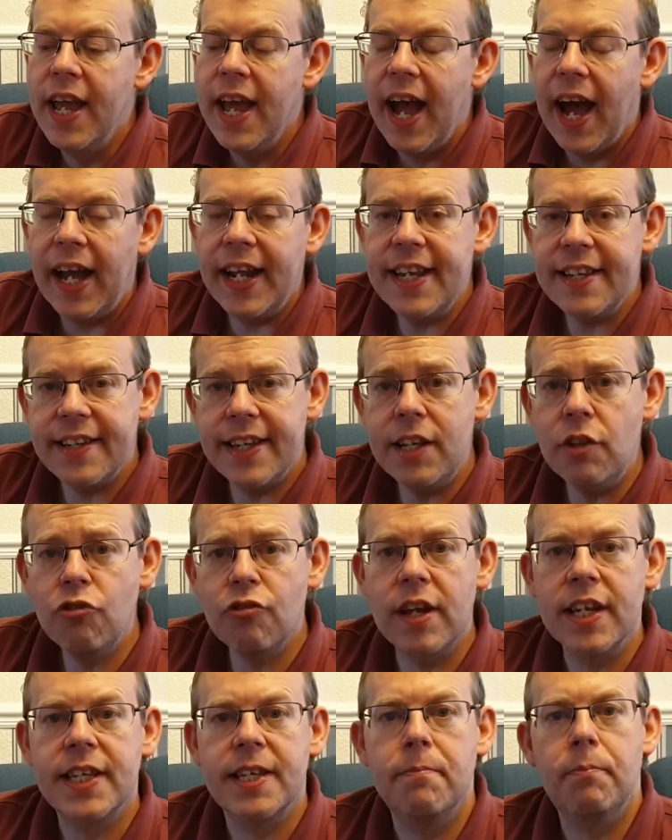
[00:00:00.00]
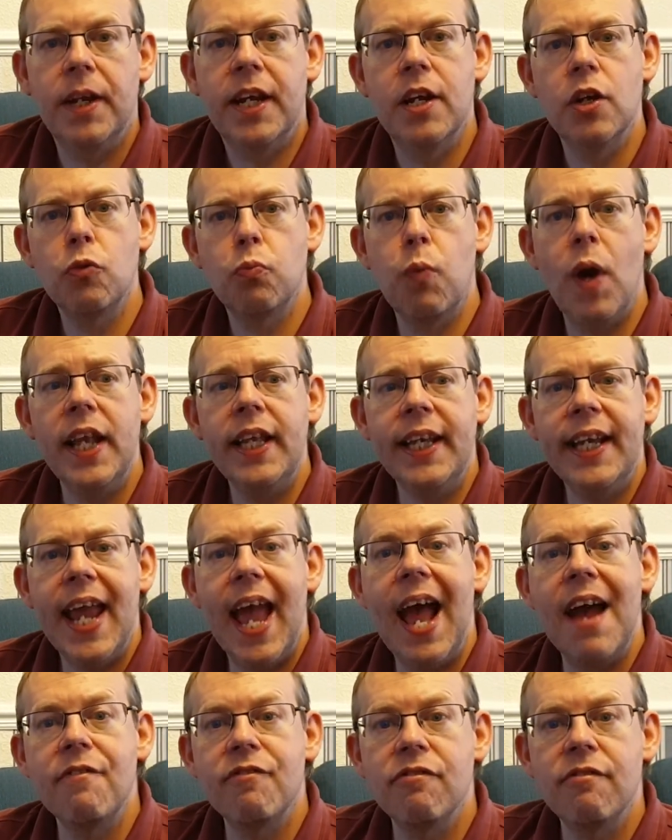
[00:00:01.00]
And it's interesting because when
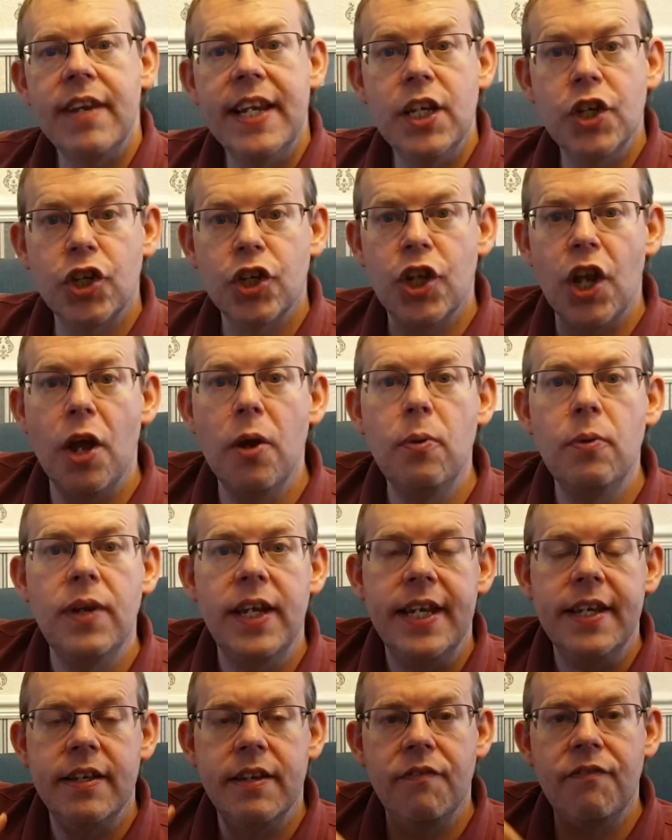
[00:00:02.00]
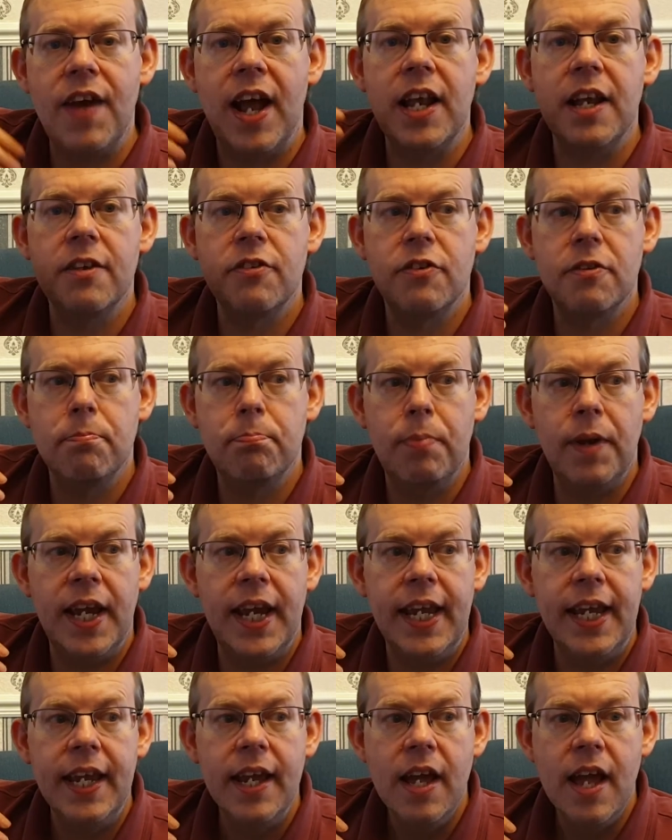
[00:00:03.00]
cavalry slowly developed to
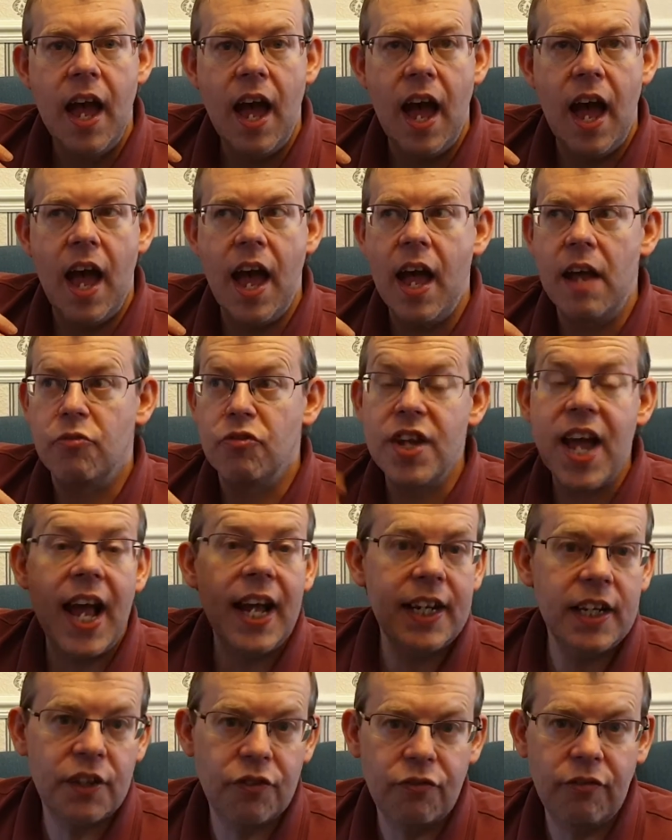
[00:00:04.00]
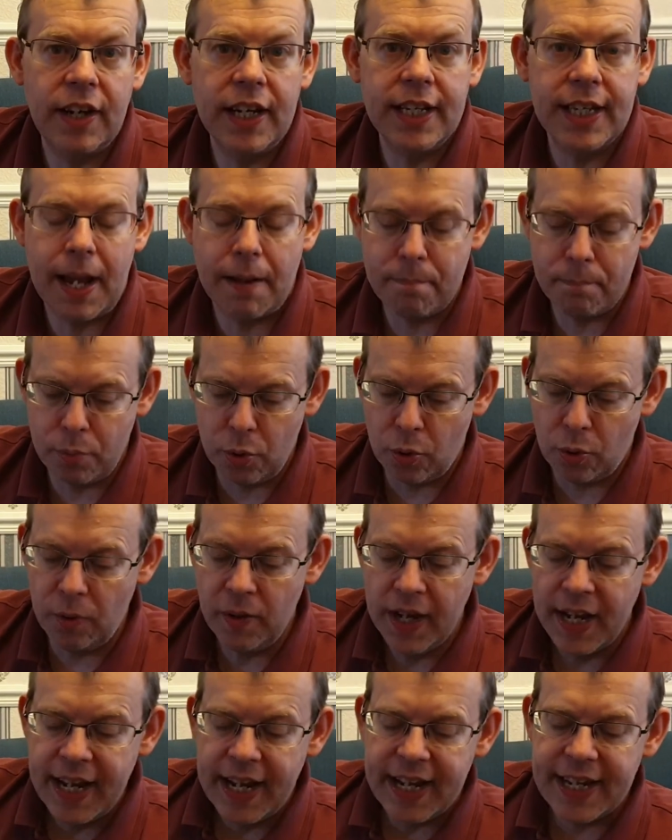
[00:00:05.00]
be tanks, for
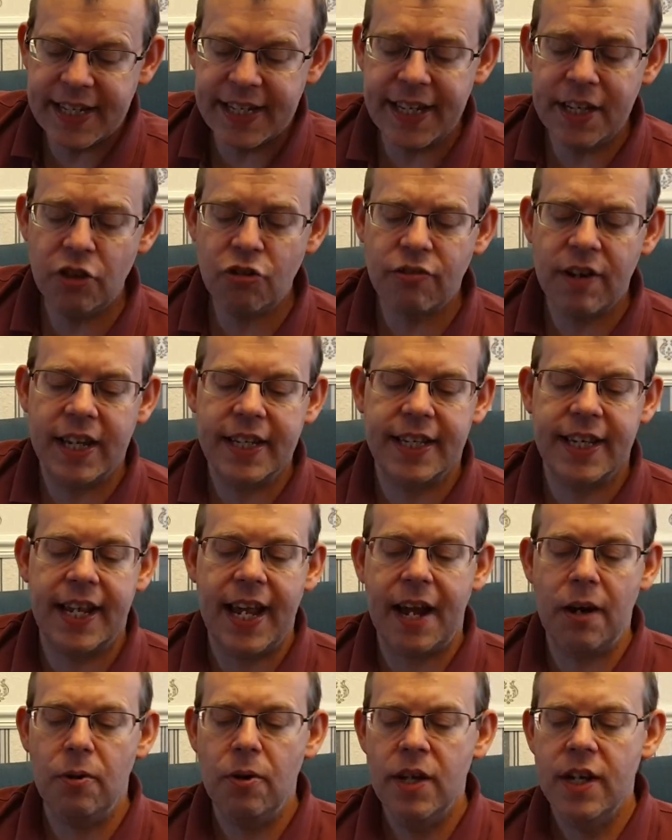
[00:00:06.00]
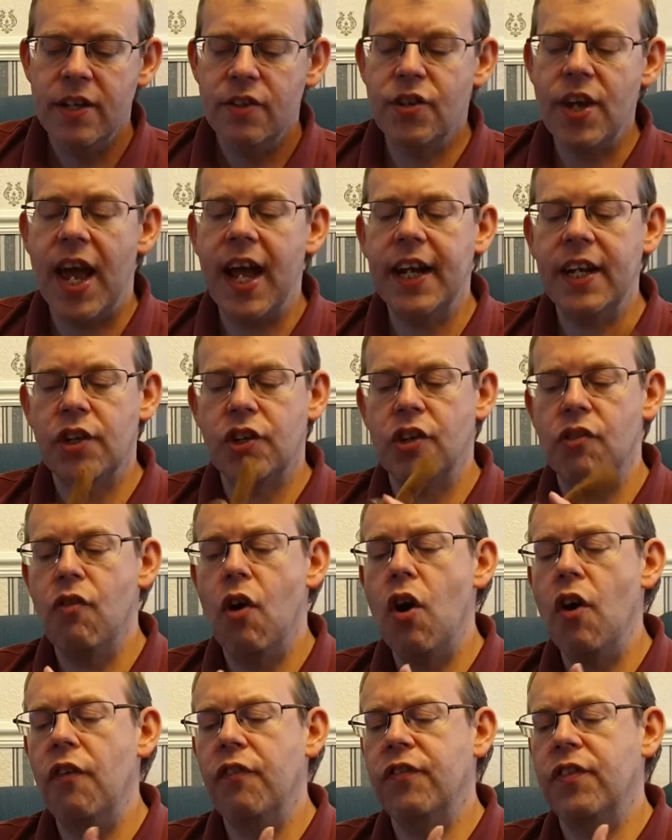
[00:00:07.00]
example, it's interesting how tanks are
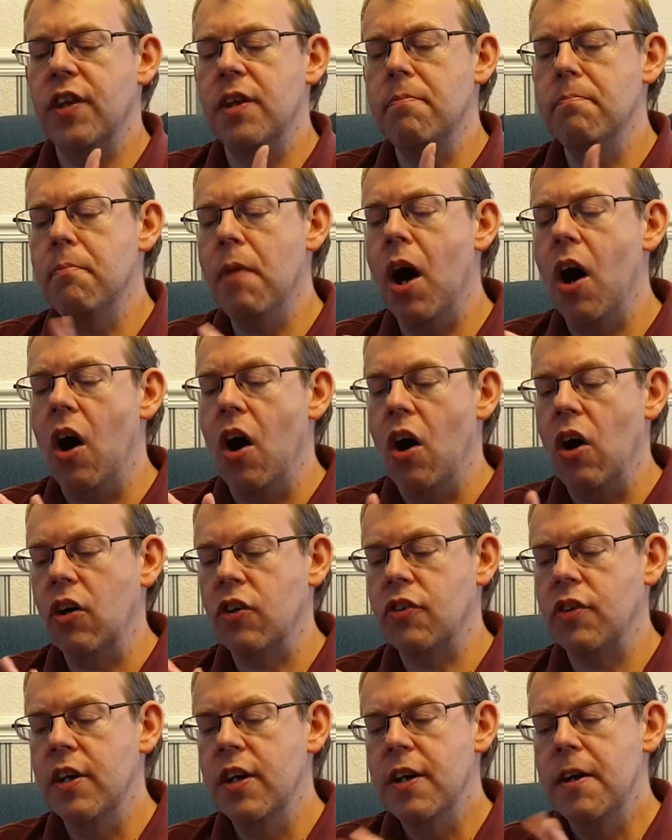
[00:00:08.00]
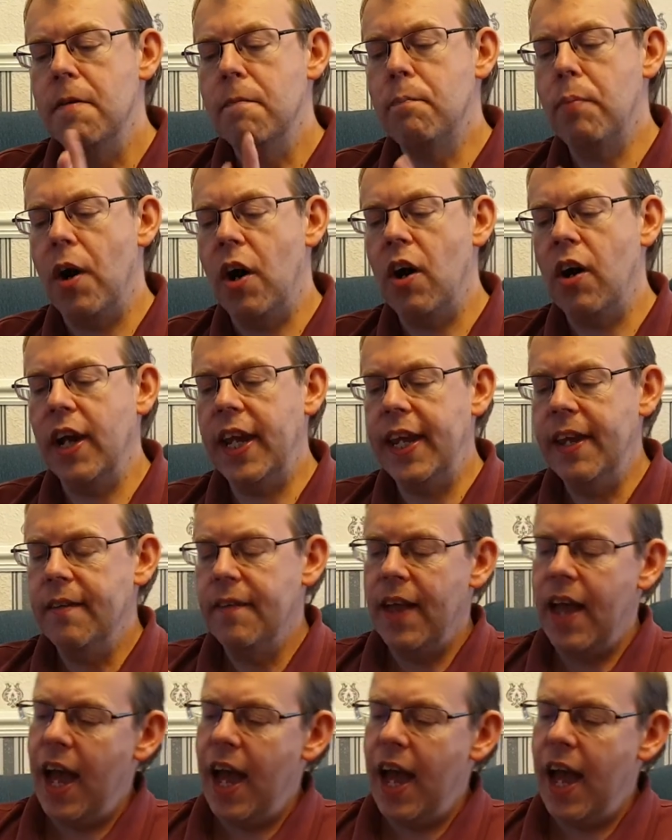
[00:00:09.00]
often marked by